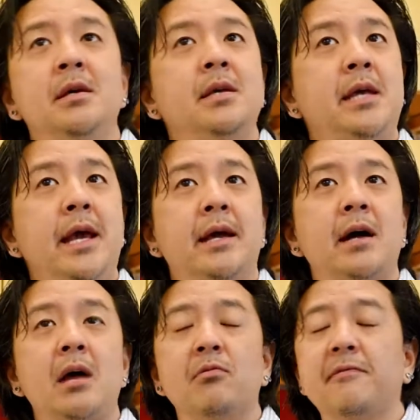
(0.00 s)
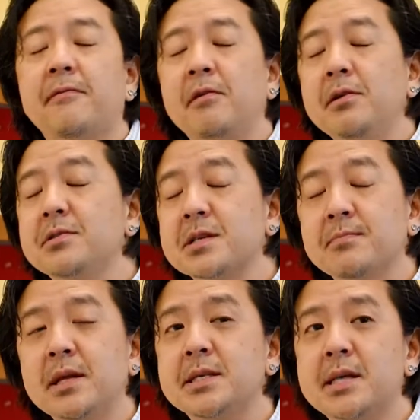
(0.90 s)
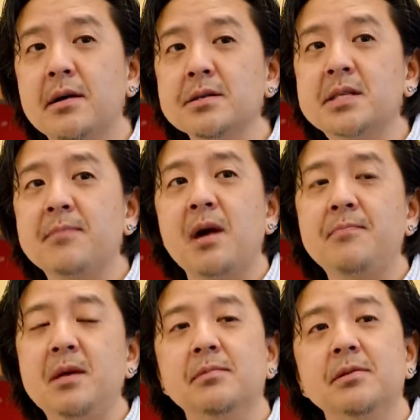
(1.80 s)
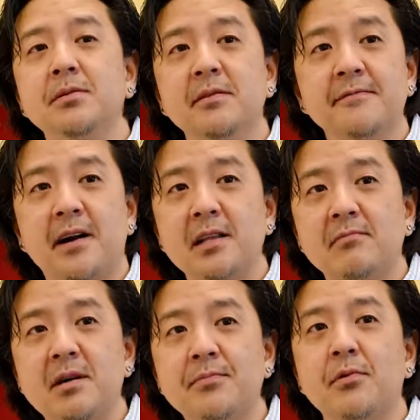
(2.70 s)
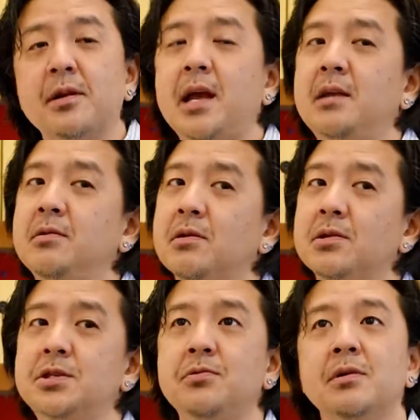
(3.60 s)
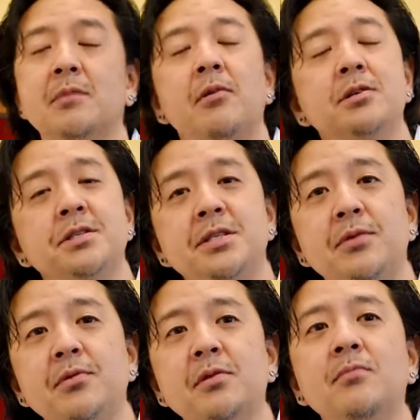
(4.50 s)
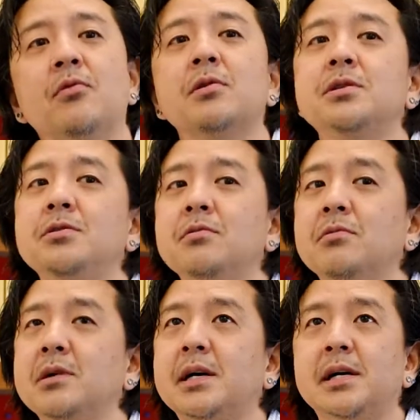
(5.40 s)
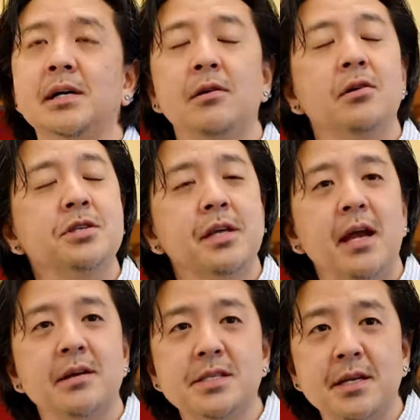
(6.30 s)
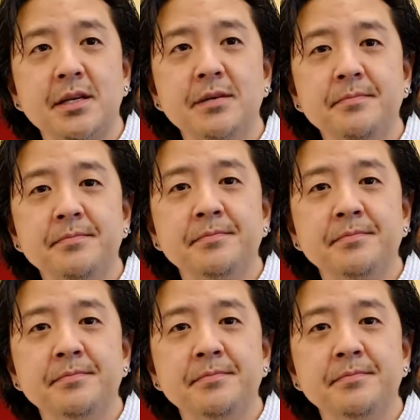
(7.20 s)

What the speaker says: can I refer you someplace else that might be able to do the follow-up, or can you go to an emergency room or to an urgent care center?